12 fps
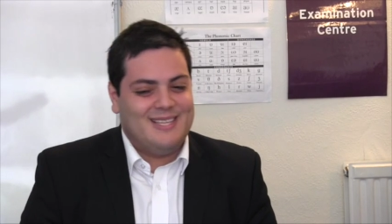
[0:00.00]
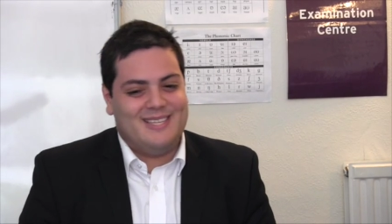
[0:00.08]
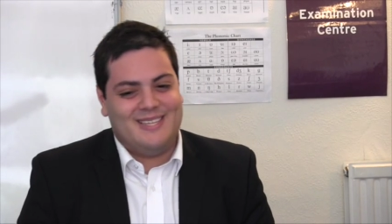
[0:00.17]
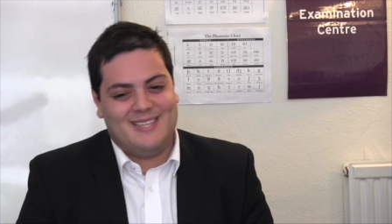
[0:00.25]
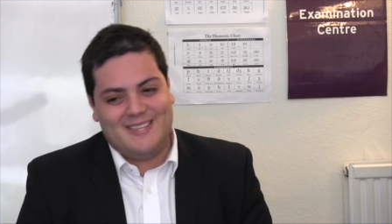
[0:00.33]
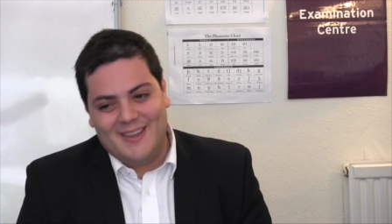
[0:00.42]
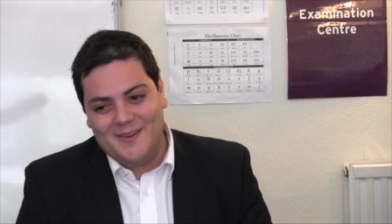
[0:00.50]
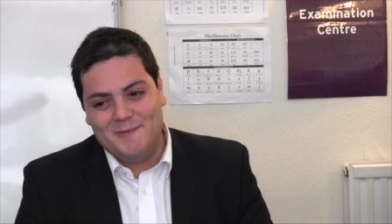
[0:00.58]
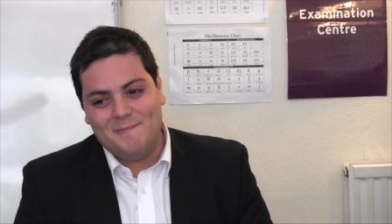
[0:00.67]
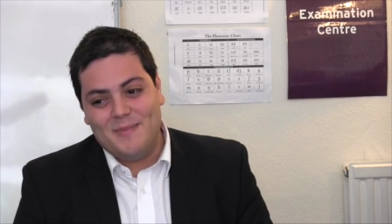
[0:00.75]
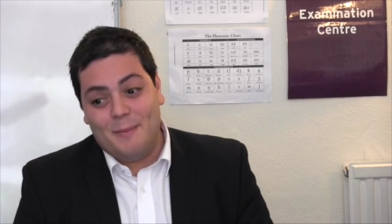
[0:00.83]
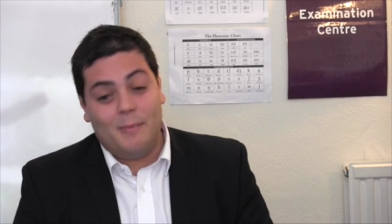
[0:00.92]

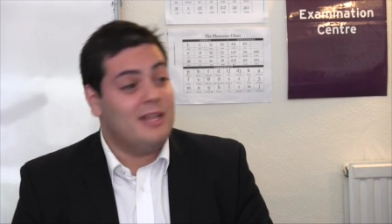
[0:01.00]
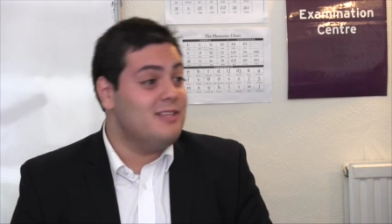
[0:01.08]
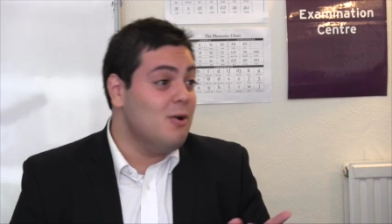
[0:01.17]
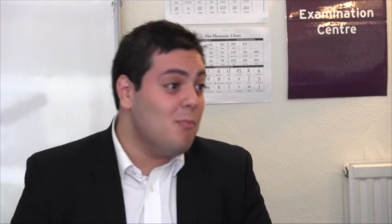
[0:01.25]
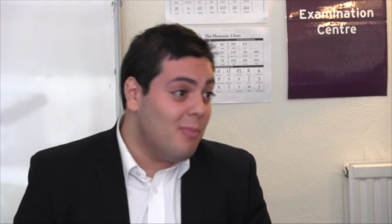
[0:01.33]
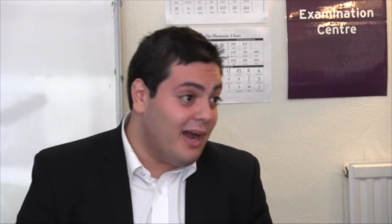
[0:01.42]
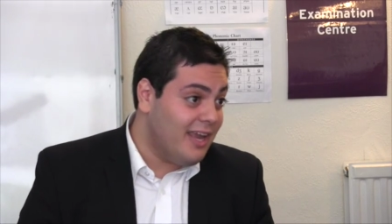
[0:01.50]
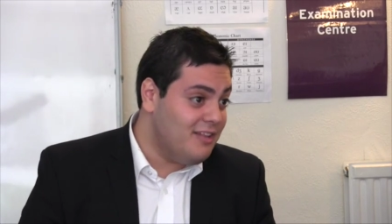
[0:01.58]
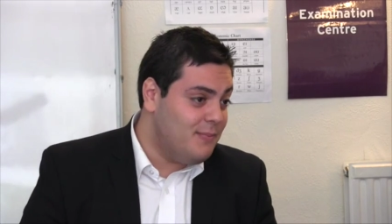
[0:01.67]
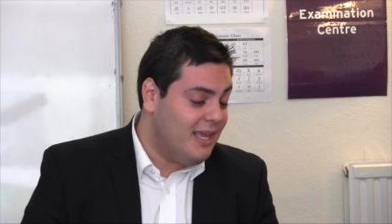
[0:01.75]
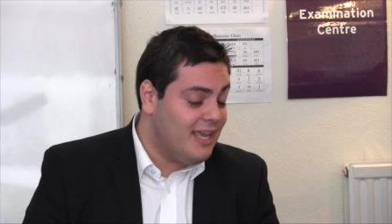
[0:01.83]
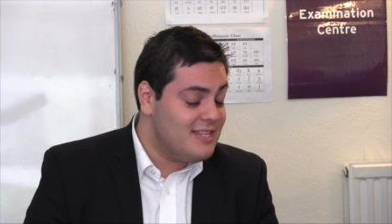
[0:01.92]
So, but don't
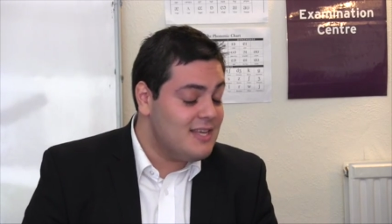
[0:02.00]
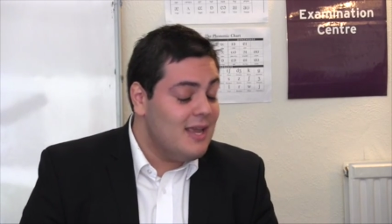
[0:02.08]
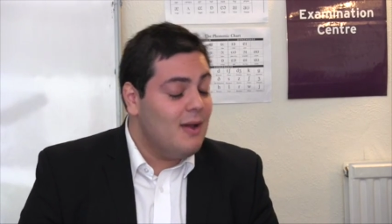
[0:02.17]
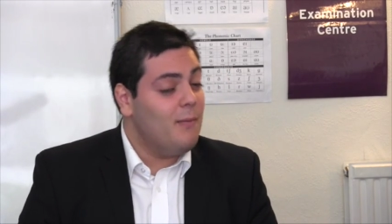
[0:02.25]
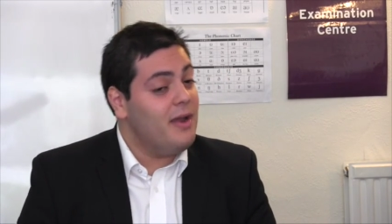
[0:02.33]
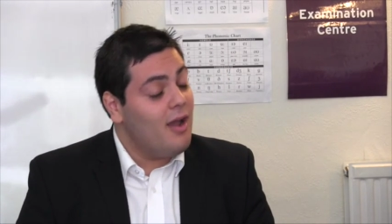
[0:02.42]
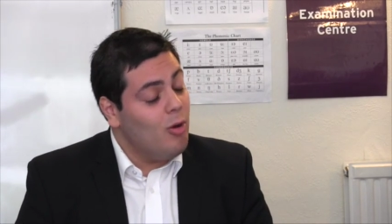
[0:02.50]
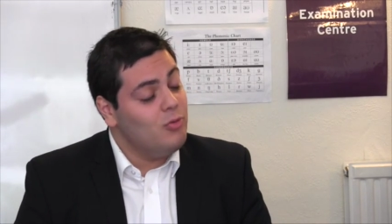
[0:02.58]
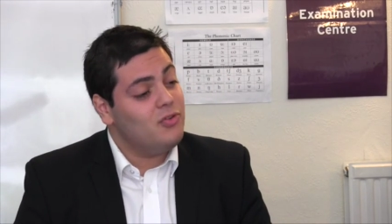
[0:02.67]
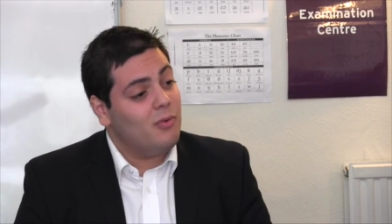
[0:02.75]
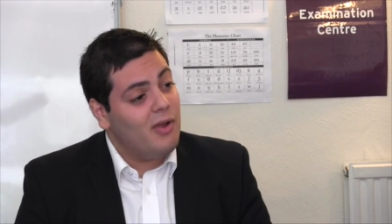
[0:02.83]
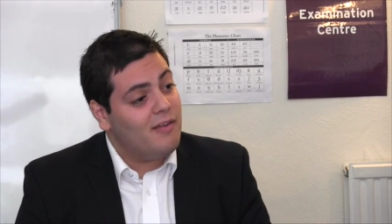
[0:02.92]
mind, because we
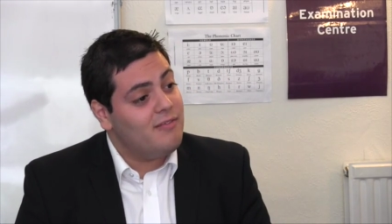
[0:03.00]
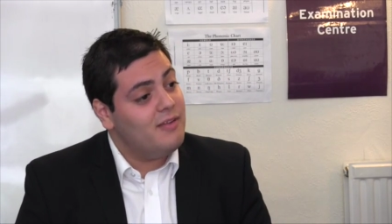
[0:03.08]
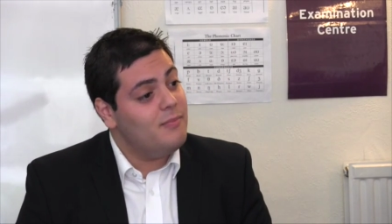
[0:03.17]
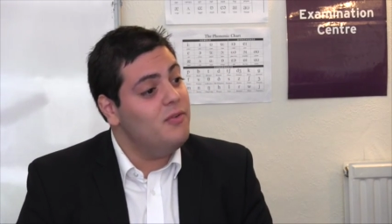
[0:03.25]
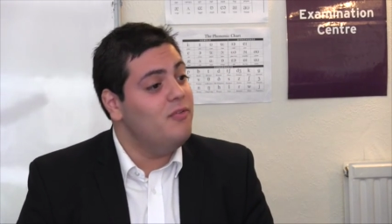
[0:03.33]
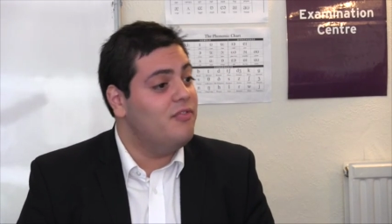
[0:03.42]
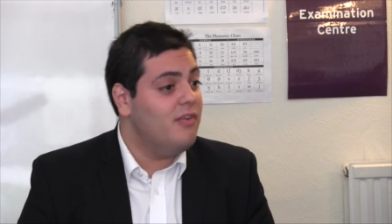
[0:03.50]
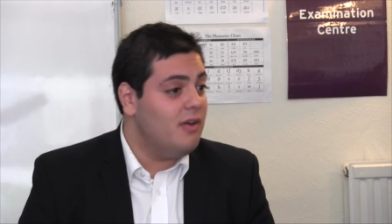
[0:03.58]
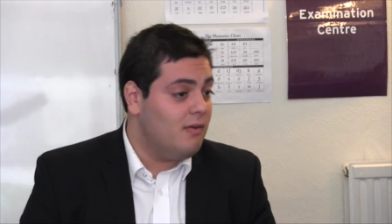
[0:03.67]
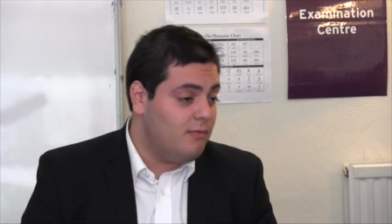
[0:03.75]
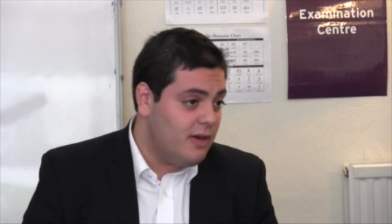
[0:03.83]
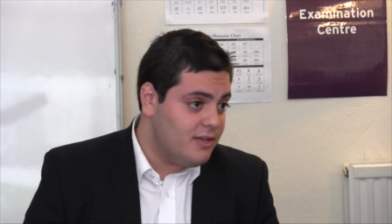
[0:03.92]
also have the
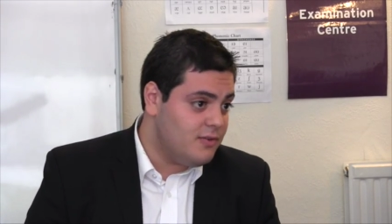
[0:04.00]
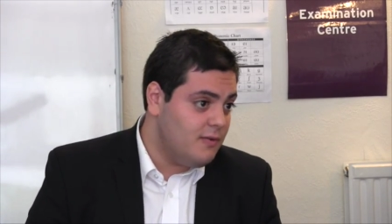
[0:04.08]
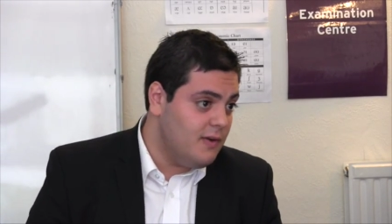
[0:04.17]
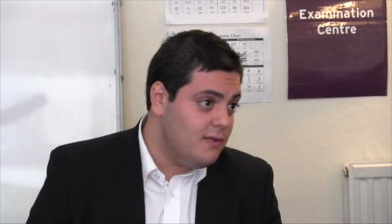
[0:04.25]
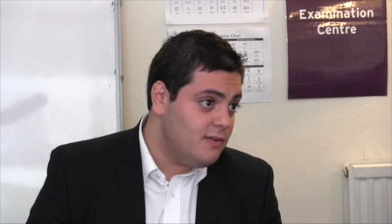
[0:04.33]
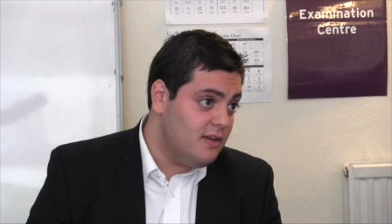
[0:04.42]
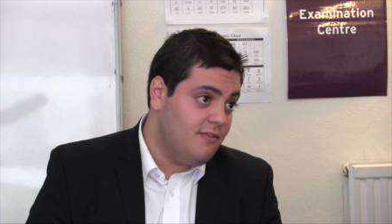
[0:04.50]
buffet restaurant